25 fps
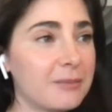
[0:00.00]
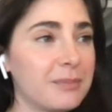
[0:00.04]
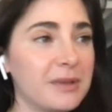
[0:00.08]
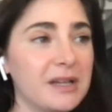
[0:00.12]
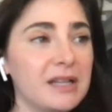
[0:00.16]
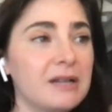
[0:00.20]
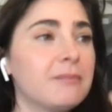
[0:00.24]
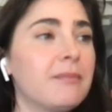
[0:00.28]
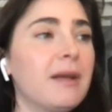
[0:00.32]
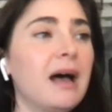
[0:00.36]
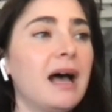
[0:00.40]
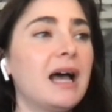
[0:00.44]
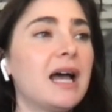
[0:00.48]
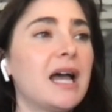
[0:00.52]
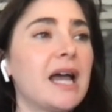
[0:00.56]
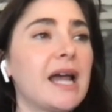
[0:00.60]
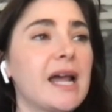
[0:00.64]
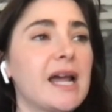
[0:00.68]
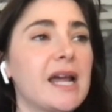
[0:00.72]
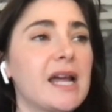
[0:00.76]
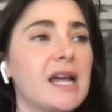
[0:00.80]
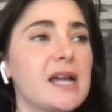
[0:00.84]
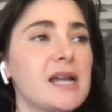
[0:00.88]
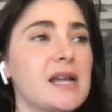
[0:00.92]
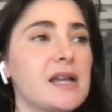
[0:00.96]
been
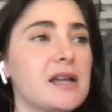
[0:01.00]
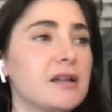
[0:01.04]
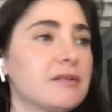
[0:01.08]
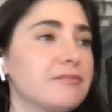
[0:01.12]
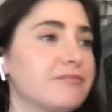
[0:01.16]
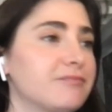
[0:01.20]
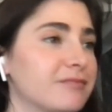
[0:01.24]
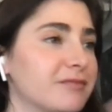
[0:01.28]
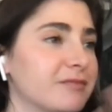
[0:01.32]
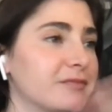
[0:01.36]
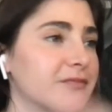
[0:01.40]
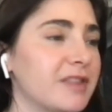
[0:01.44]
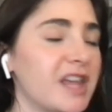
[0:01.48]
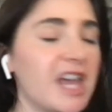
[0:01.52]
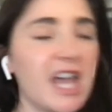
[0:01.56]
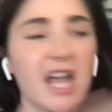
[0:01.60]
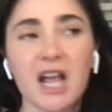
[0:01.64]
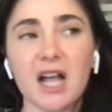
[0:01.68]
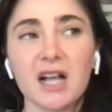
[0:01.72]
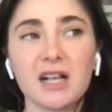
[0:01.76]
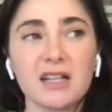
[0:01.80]
my thing.